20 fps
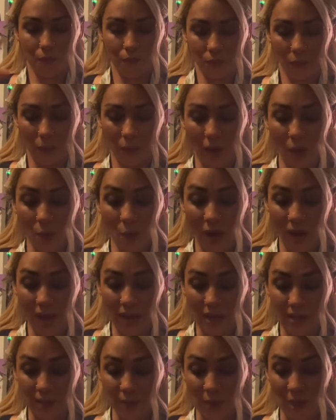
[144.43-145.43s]
my right
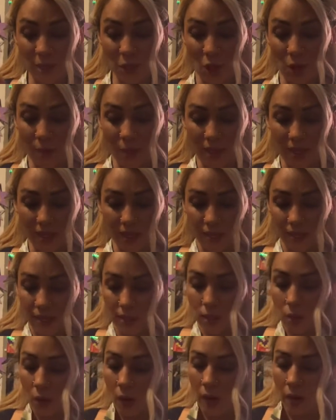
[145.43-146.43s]
hand's my dominant,
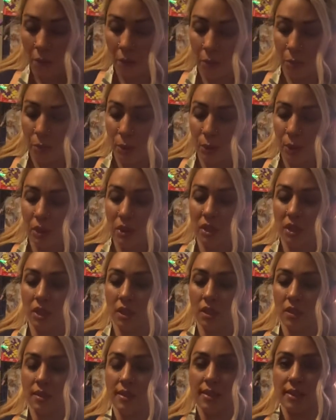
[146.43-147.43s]
so I would put the
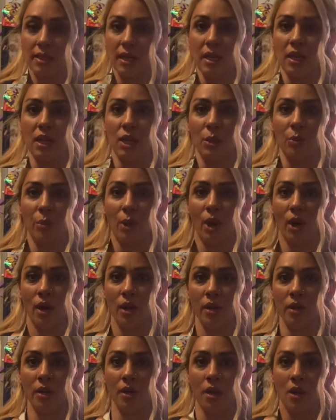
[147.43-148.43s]
skinnier
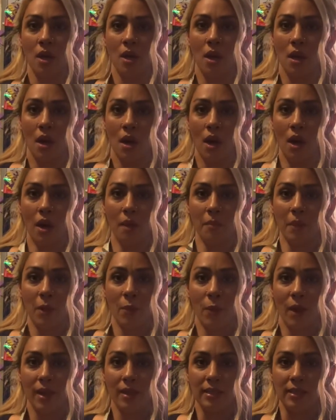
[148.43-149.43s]
part on my
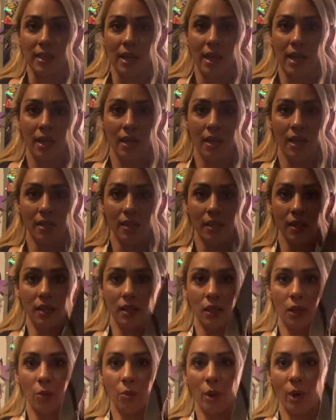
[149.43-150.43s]
right side and the
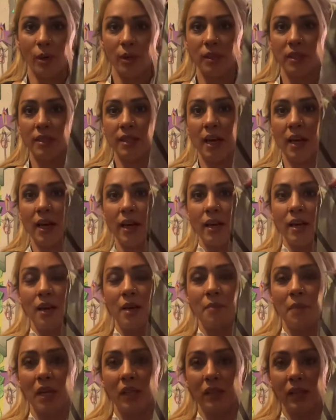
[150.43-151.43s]
thicker part of the tie on
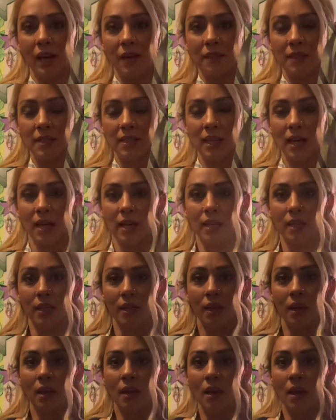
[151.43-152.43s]
my left side.
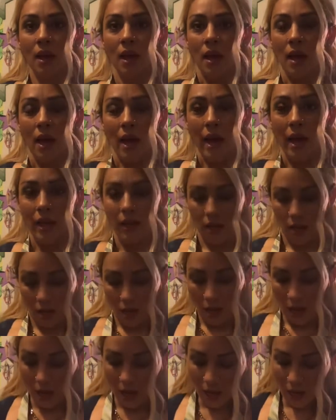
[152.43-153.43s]
And
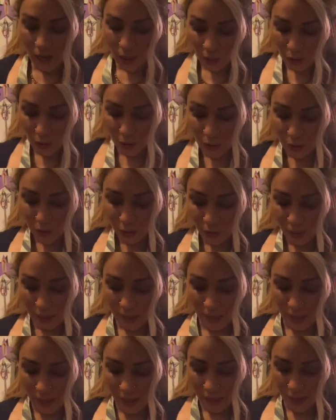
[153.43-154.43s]
usually,
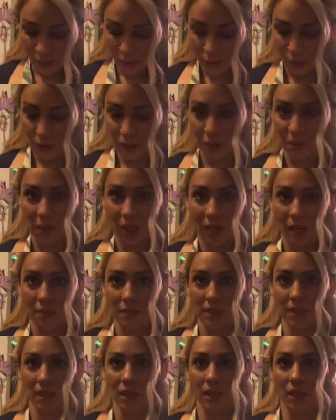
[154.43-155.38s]
I don't know, sometimes